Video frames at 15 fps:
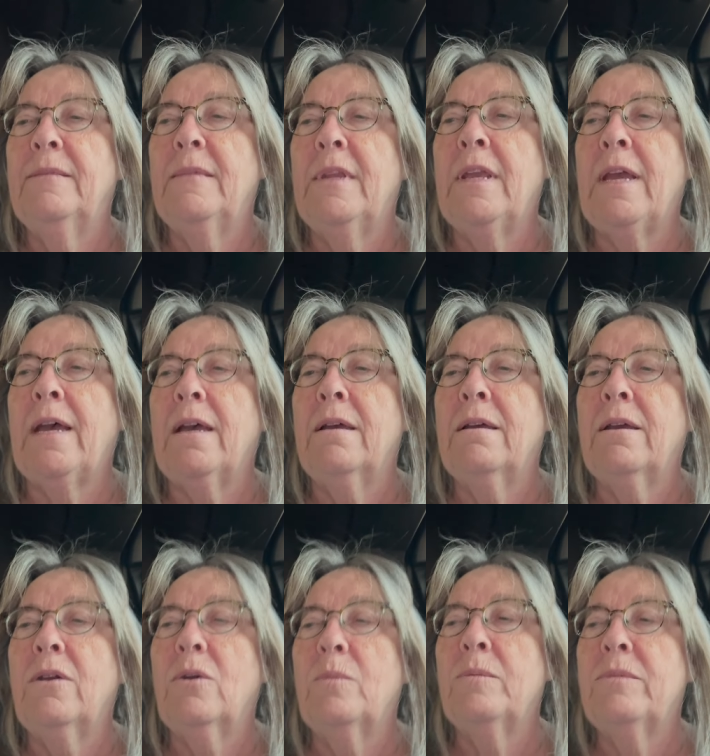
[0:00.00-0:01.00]
yeah, I
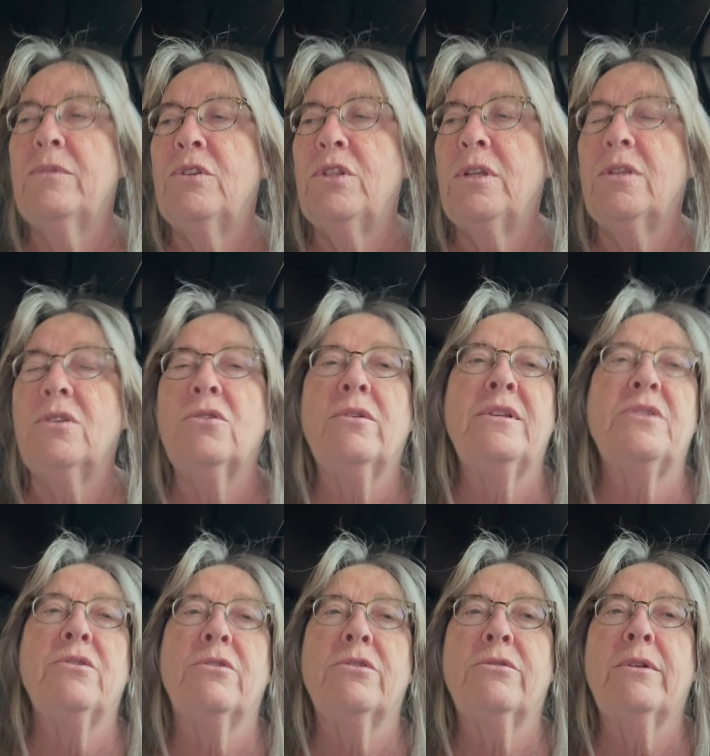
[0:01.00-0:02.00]
hope she enjoys
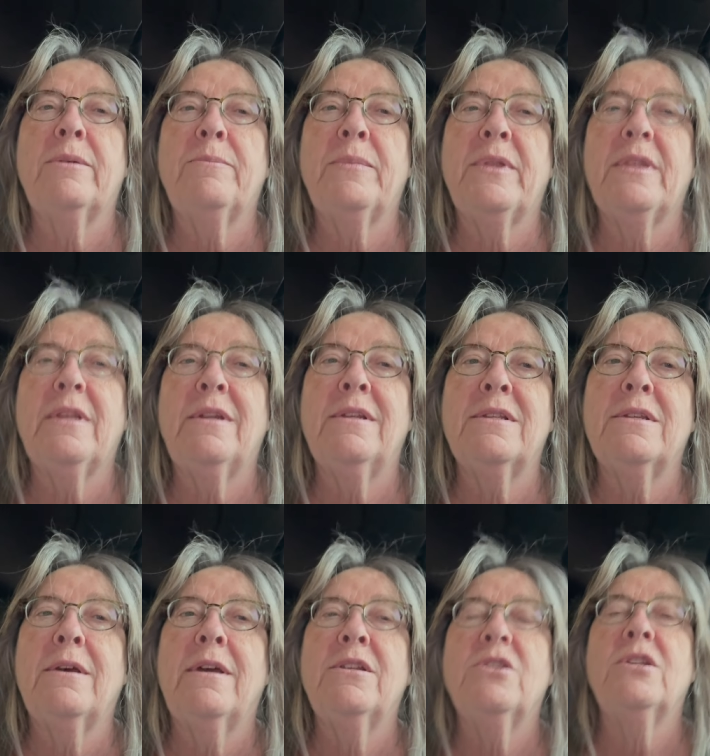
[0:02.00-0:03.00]
her trip and that it's
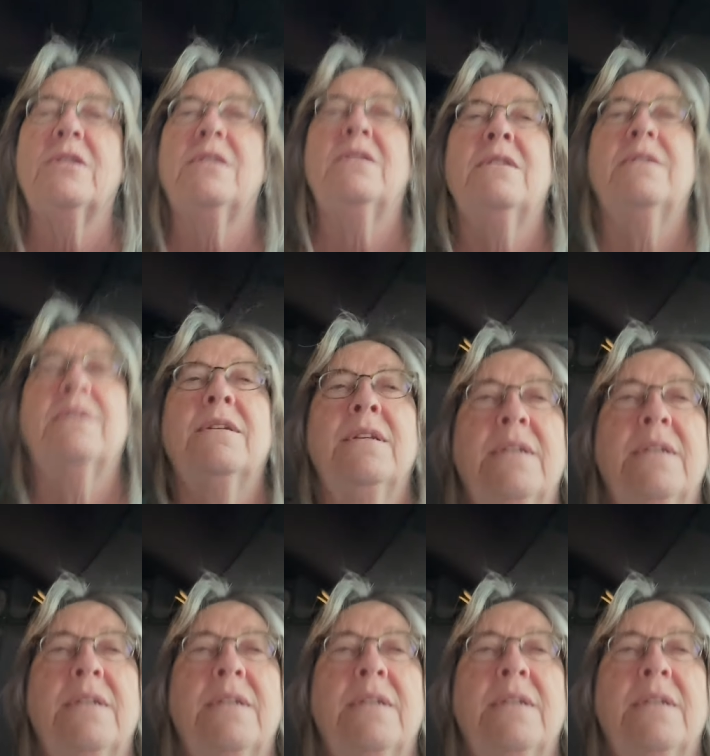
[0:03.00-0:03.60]
not just